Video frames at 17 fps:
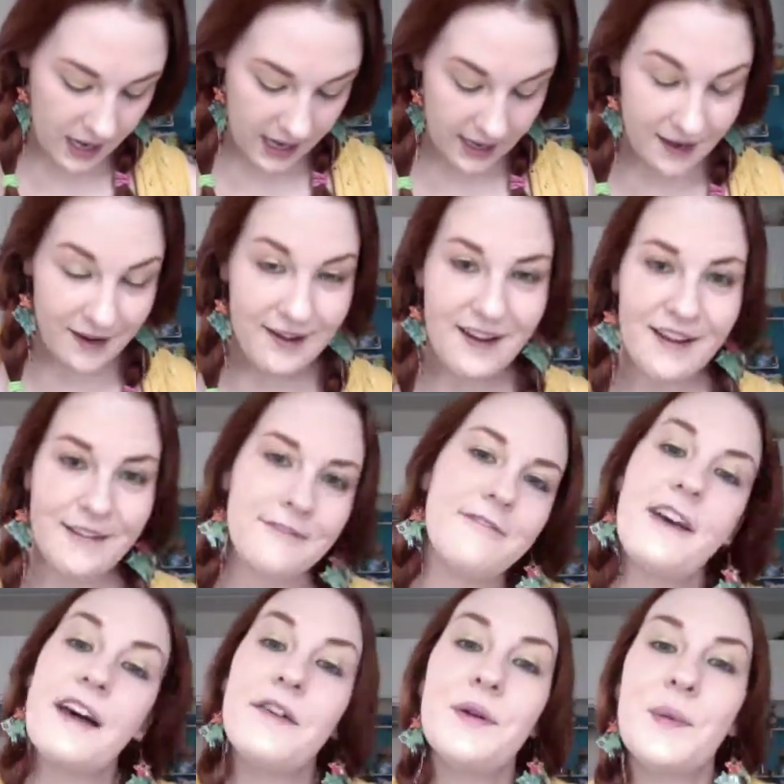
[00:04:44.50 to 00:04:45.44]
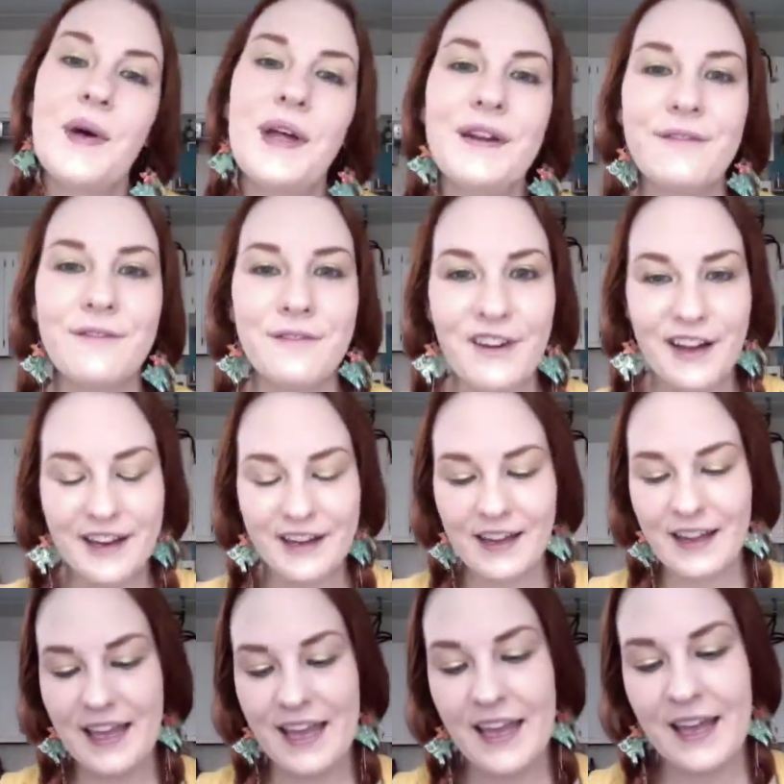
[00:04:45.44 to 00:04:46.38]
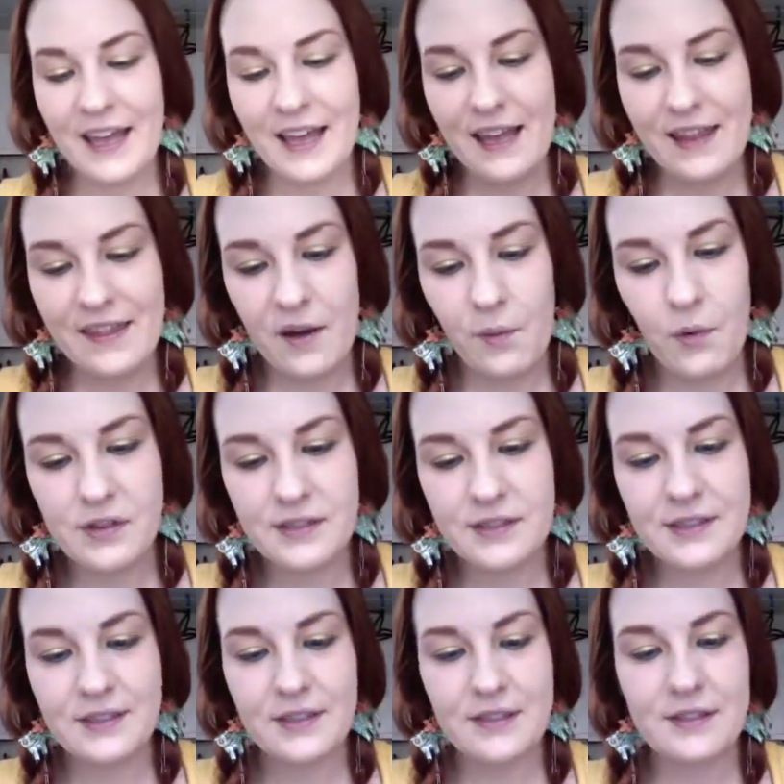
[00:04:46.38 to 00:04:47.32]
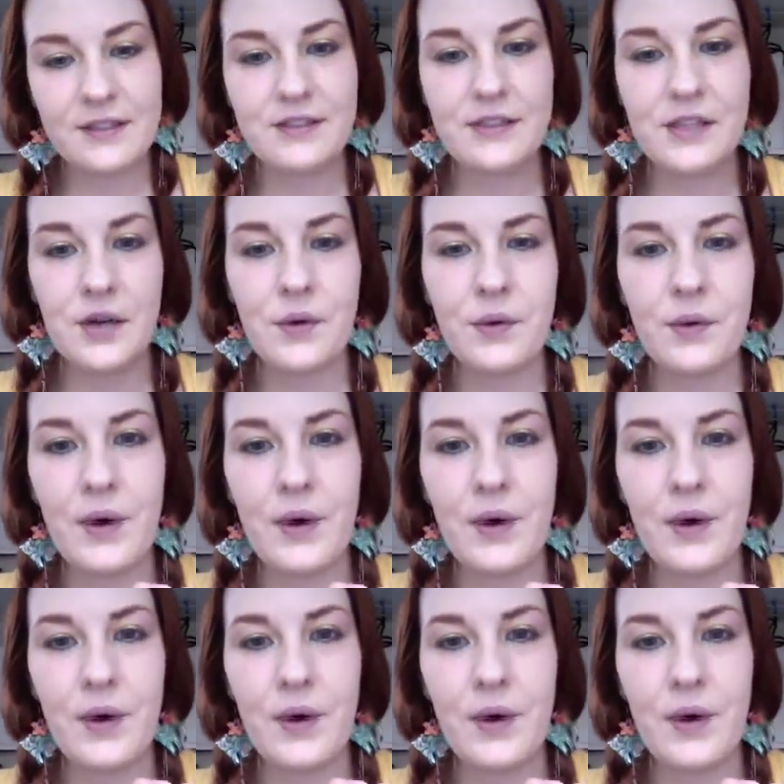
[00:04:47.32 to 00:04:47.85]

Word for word: And I found one finally that wasn't so